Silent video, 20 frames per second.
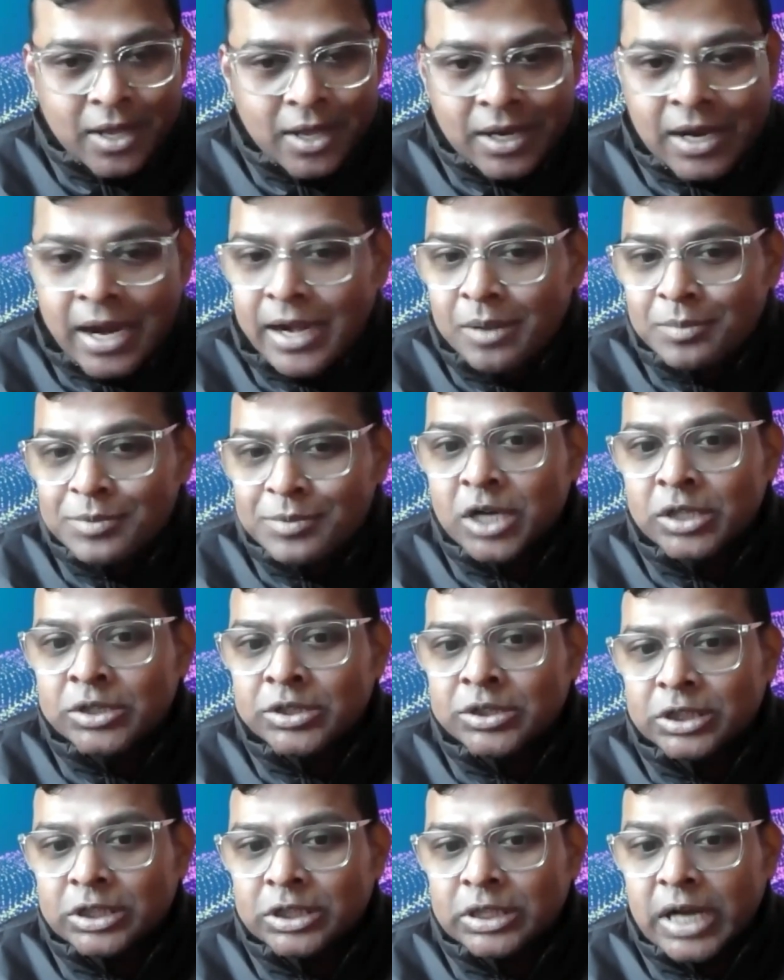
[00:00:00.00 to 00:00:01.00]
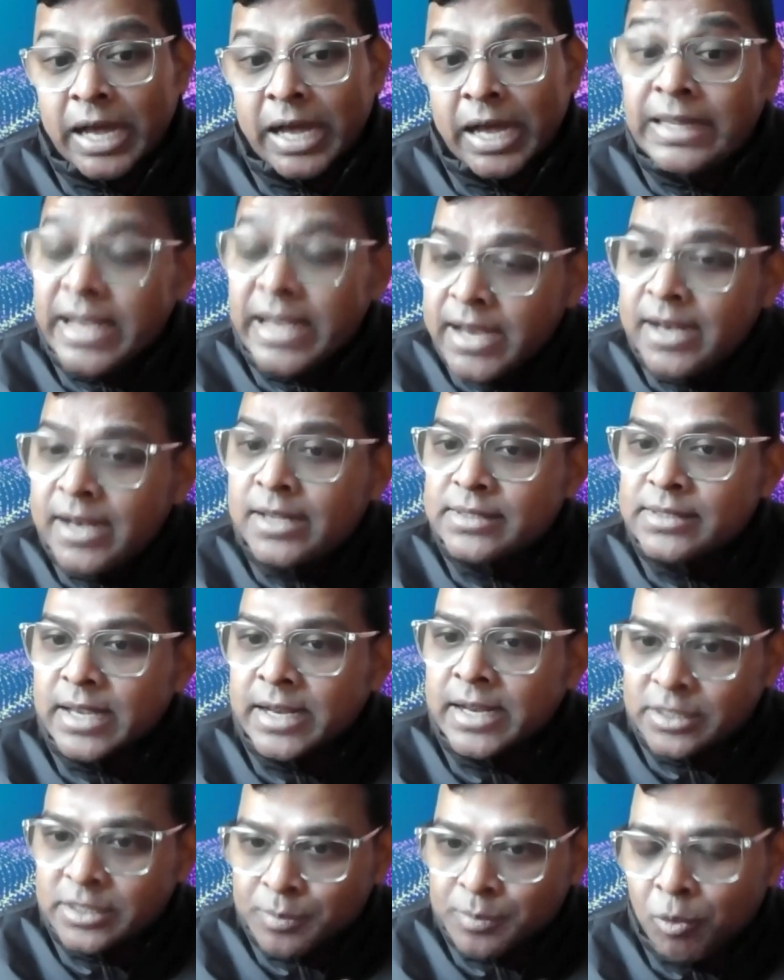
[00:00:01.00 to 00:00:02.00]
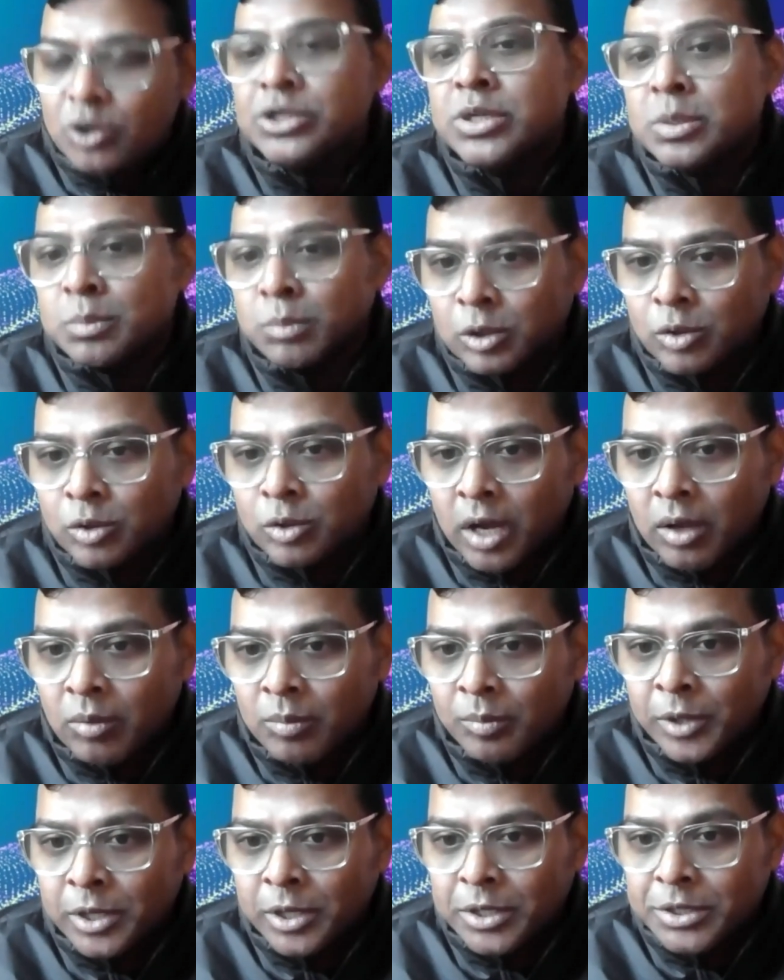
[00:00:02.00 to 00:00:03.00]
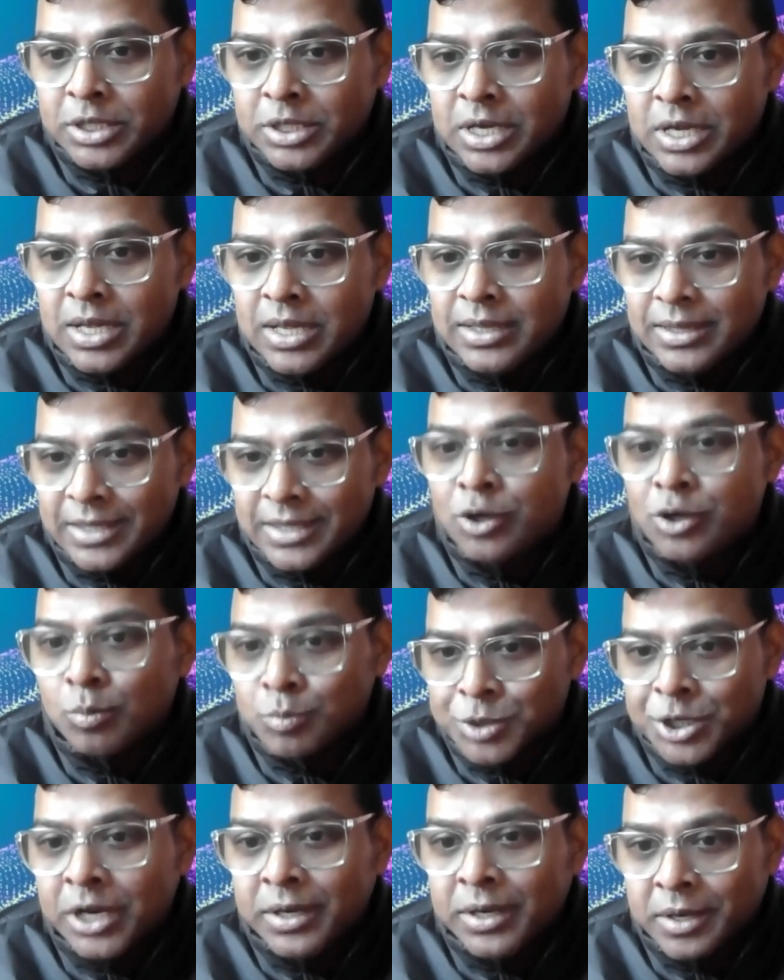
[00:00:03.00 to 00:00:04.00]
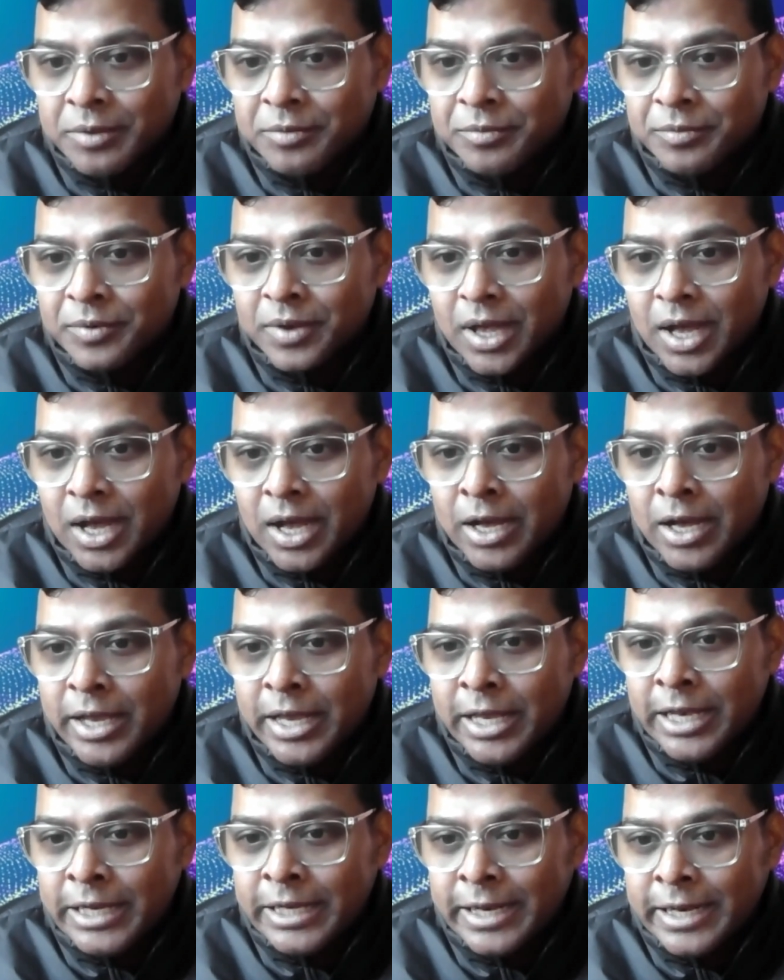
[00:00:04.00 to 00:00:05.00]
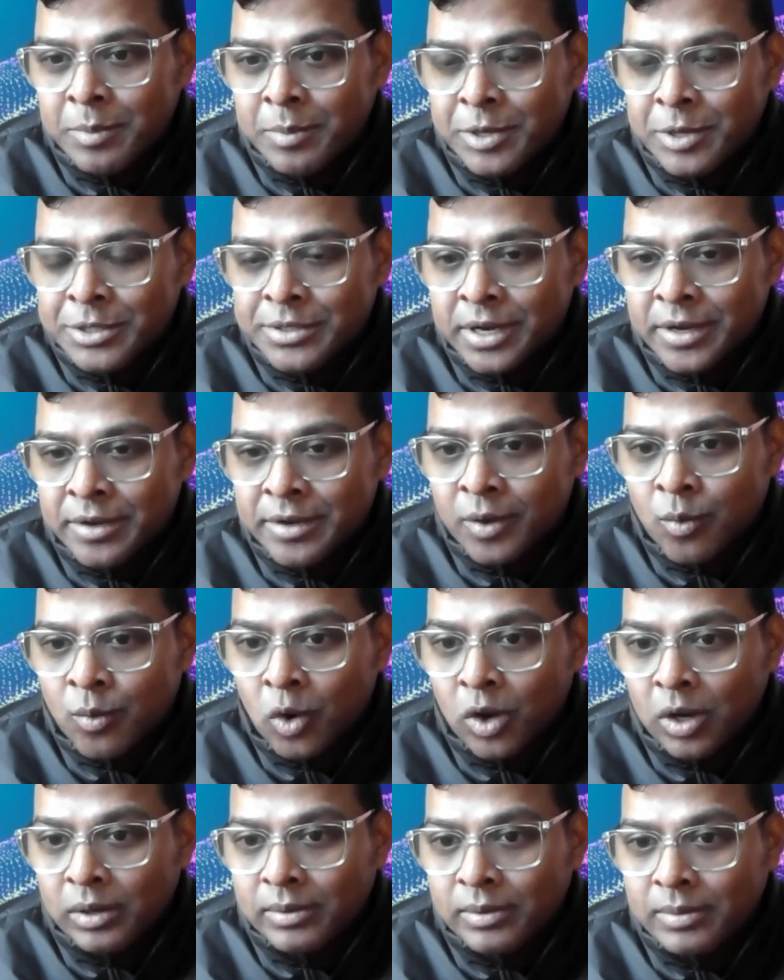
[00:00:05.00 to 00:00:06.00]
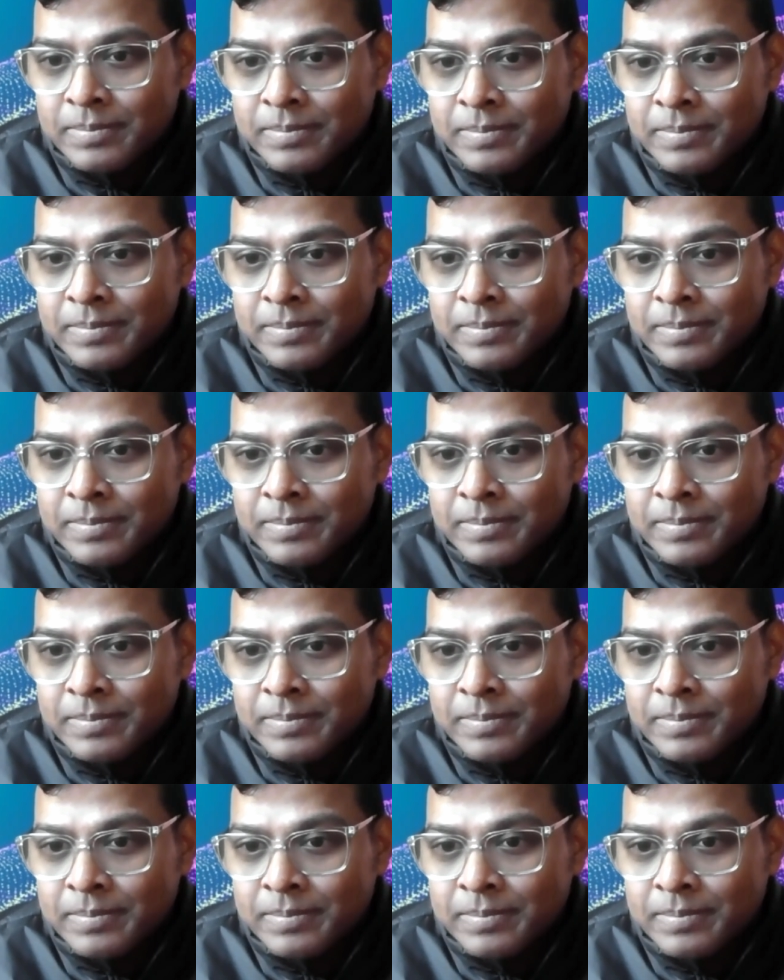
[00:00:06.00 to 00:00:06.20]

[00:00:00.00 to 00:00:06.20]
kind of structure, I think it is possible to accomplish this objective in a database centric world.